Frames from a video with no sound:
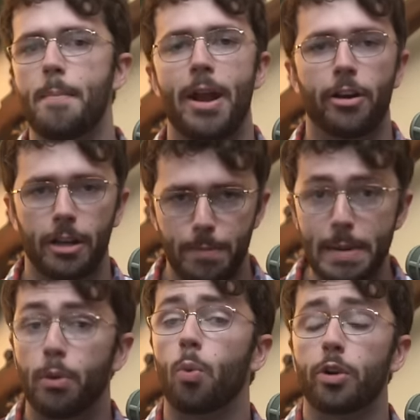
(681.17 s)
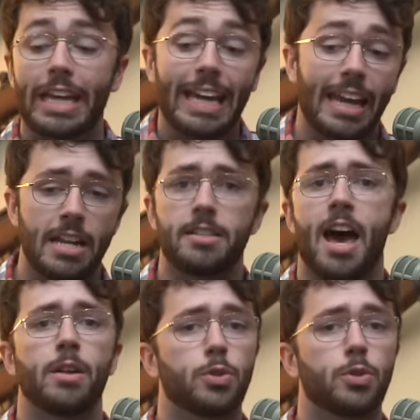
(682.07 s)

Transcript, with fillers: American people, working against Donald